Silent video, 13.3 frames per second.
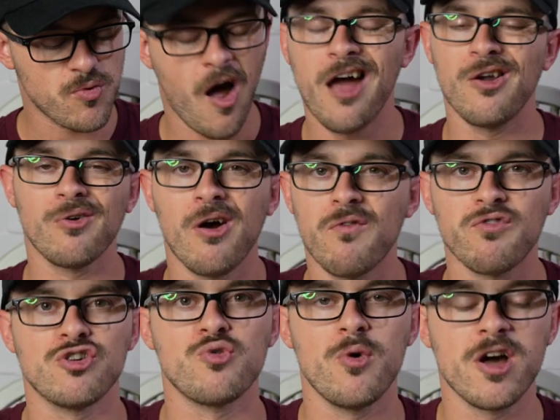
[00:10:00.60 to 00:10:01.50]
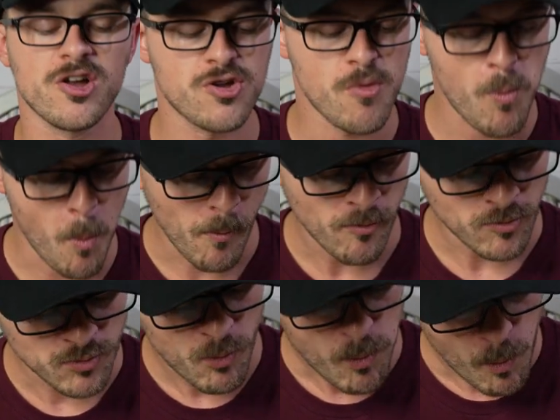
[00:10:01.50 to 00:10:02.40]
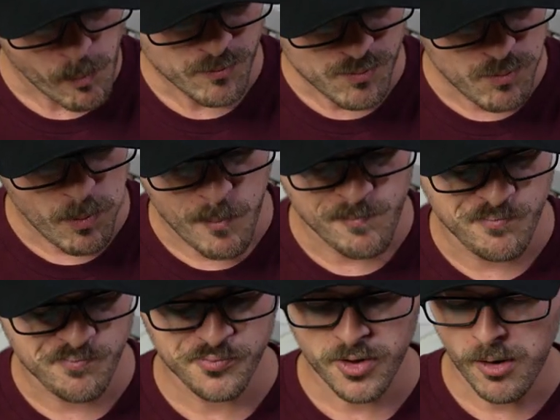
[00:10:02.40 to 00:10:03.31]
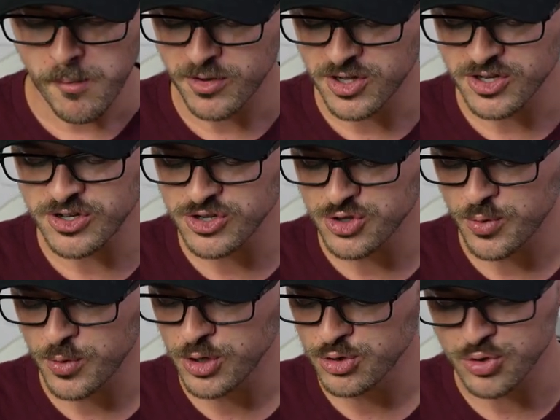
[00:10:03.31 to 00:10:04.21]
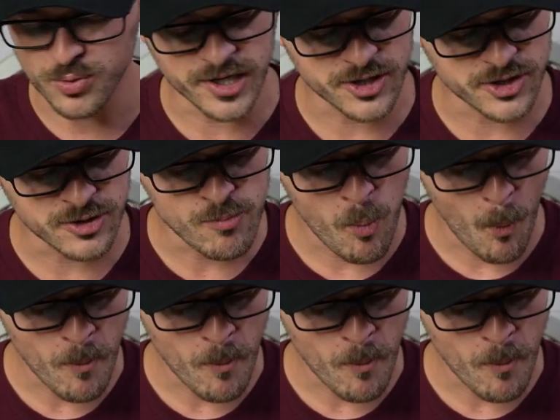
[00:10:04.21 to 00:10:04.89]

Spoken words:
why I don't go for Twix. But this is the real Twix.